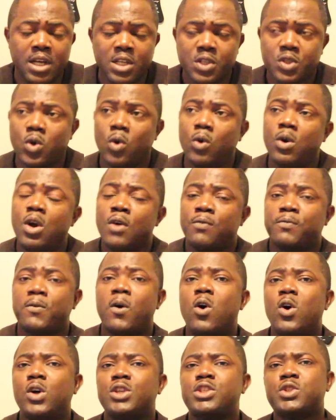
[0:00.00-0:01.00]
So
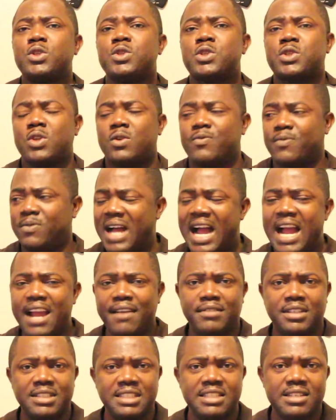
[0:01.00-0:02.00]
for us to
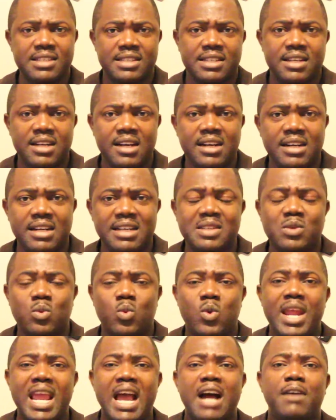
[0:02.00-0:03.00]
survive on this earth,
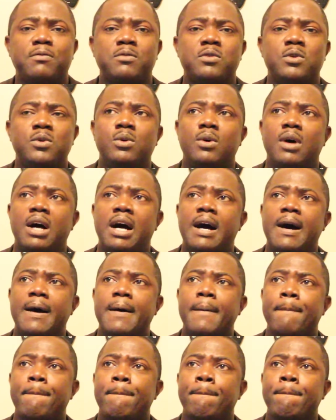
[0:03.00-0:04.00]
we have to
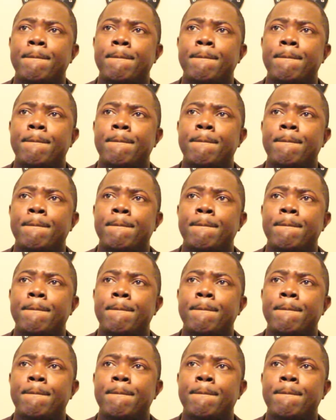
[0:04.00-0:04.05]
uh,